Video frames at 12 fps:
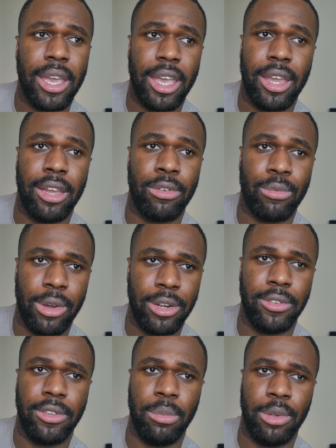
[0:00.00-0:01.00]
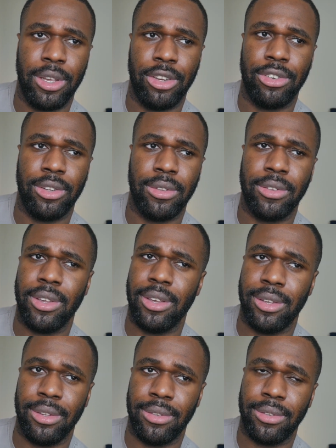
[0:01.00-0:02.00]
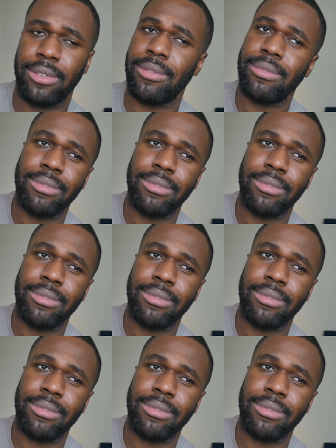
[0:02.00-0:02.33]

and running simulations is,